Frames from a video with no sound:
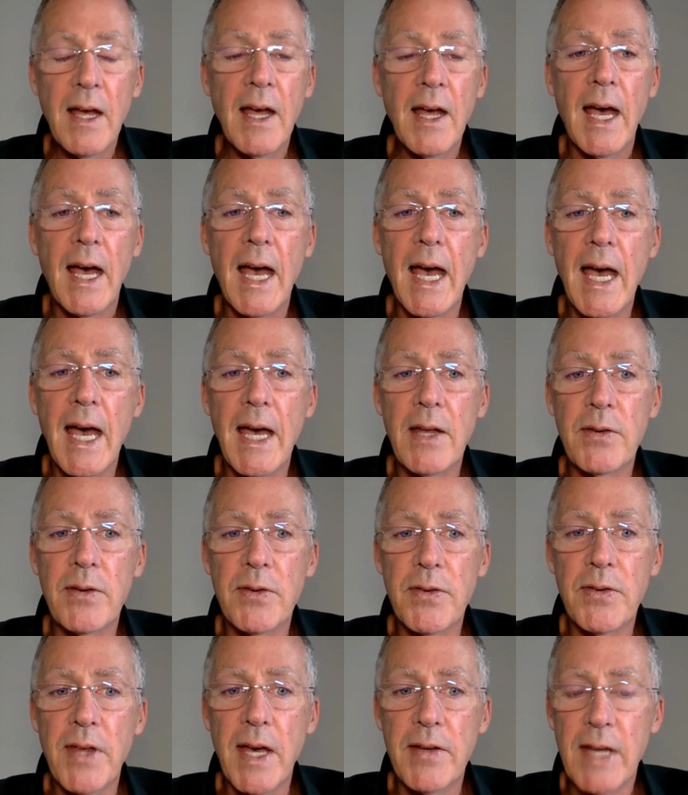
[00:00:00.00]
and
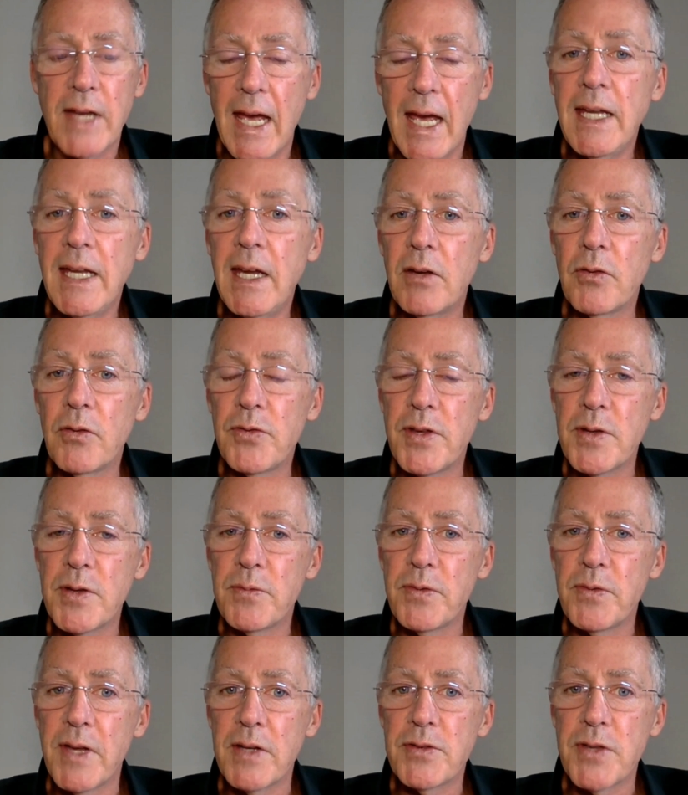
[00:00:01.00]
that
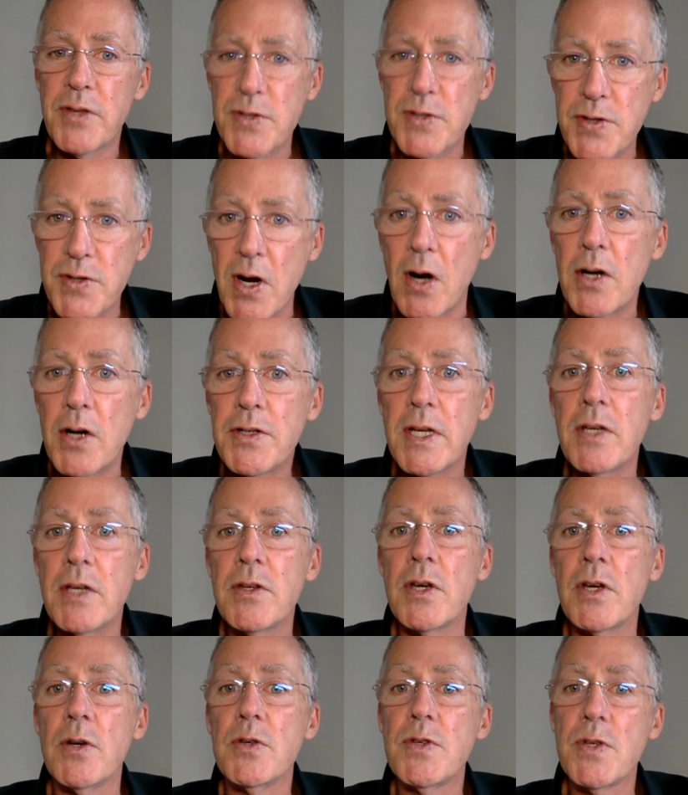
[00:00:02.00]
the starting
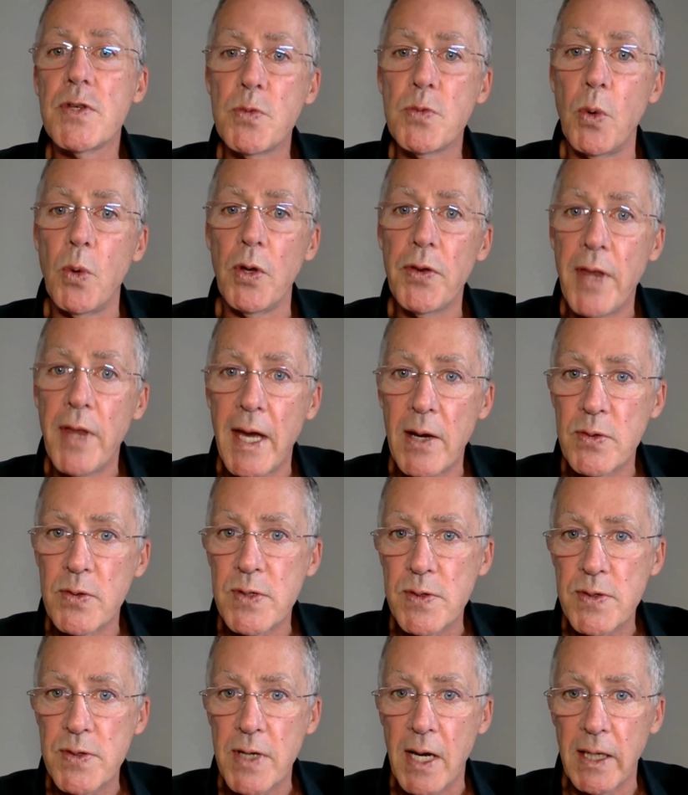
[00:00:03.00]
dose is
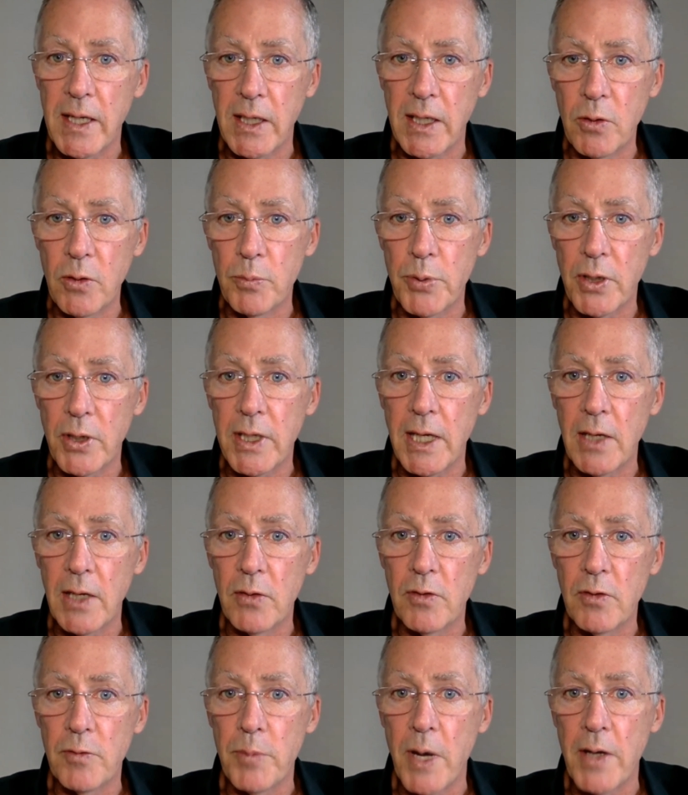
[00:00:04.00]
1,000 IU per kilo
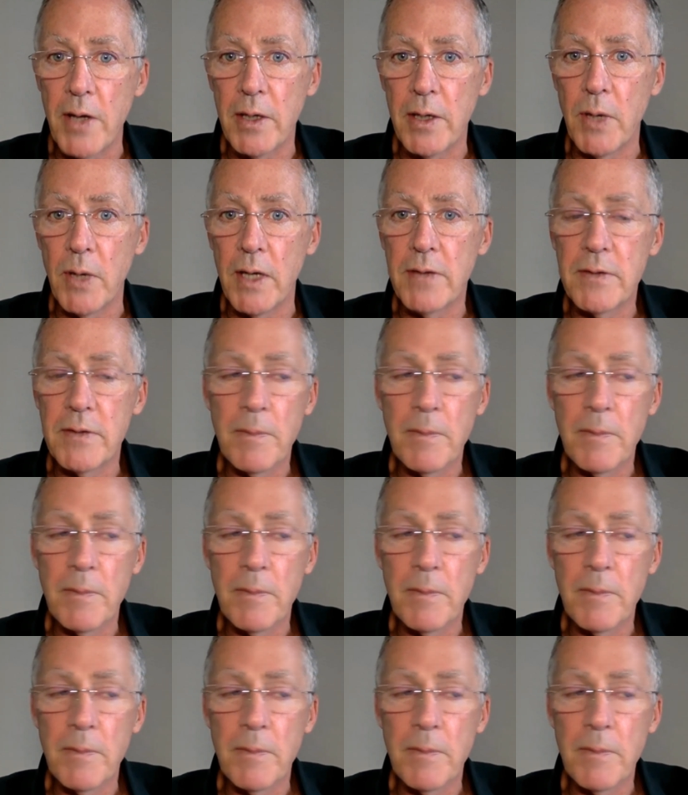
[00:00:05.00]
of body weight.